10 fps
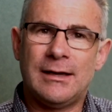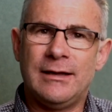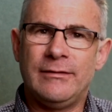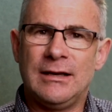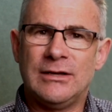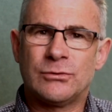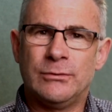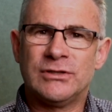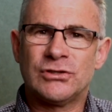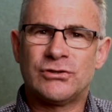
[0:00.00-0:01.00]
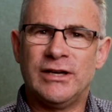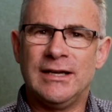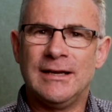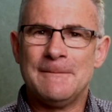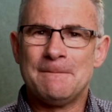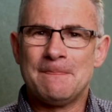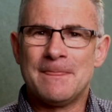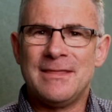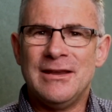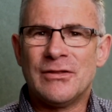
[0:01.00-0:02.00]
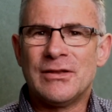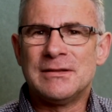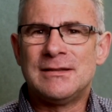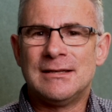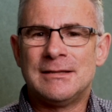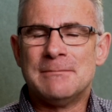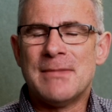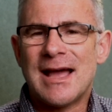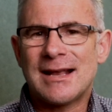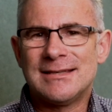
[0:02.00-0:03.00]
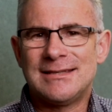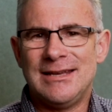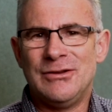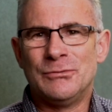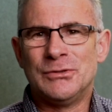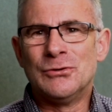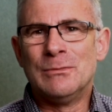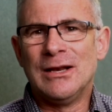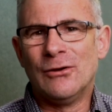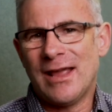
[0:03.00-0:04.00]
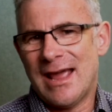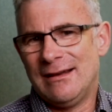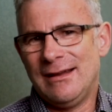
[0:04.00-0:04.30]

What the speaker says: in the electrical industry, the markers that you would normally look at,